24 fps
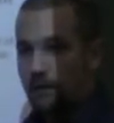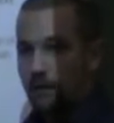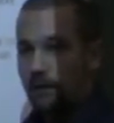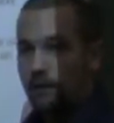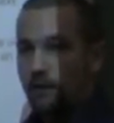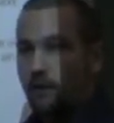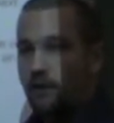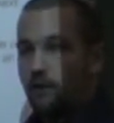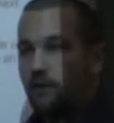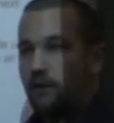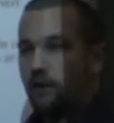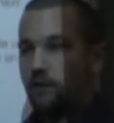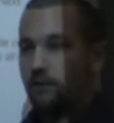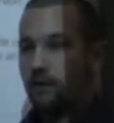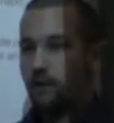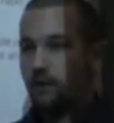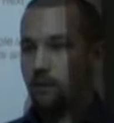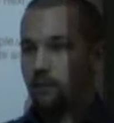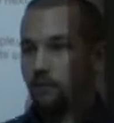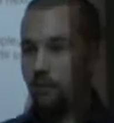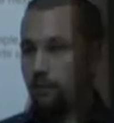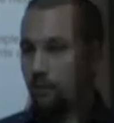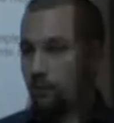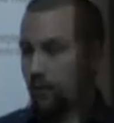Then you give
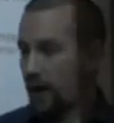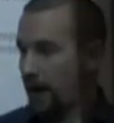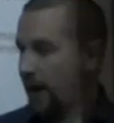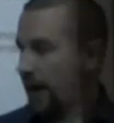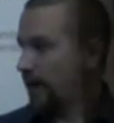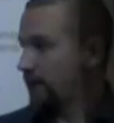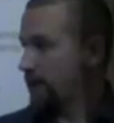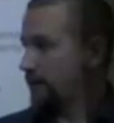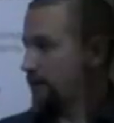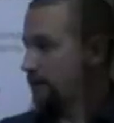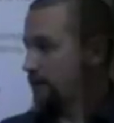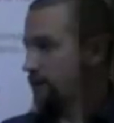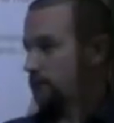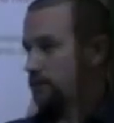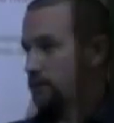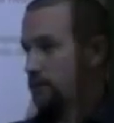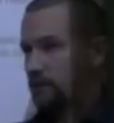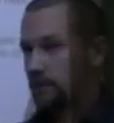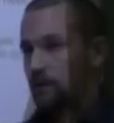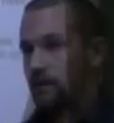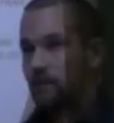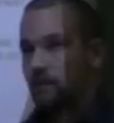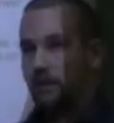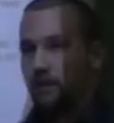them
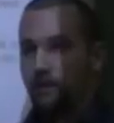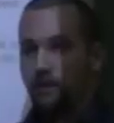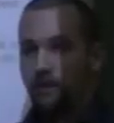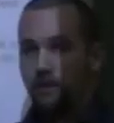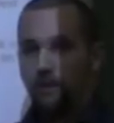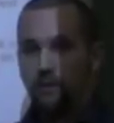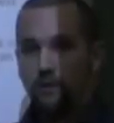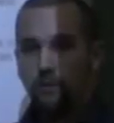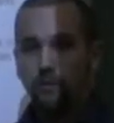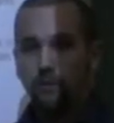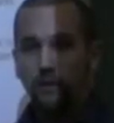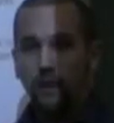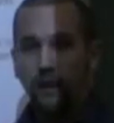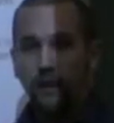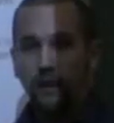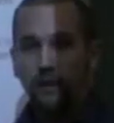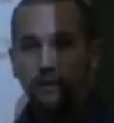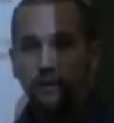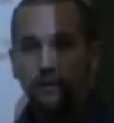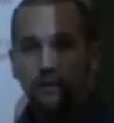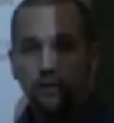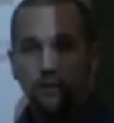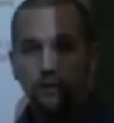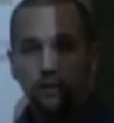practice to
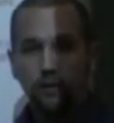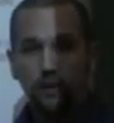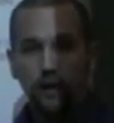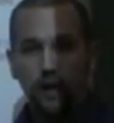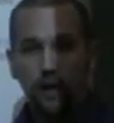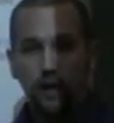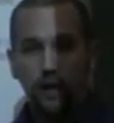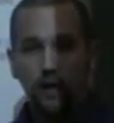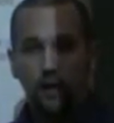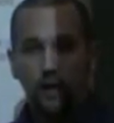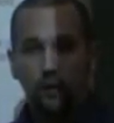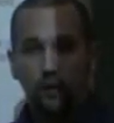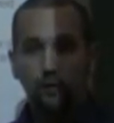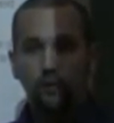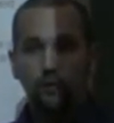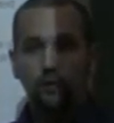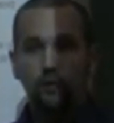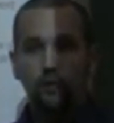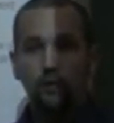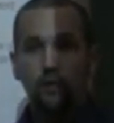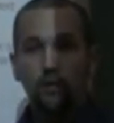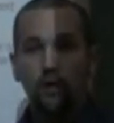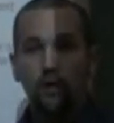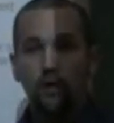practice trying out their
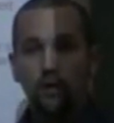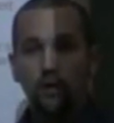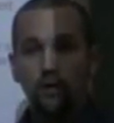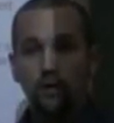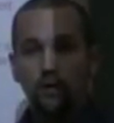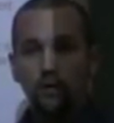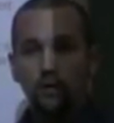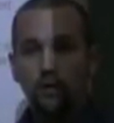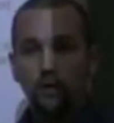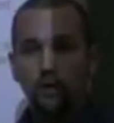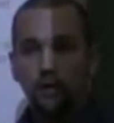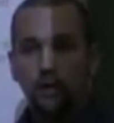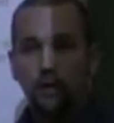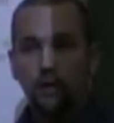new knowledge.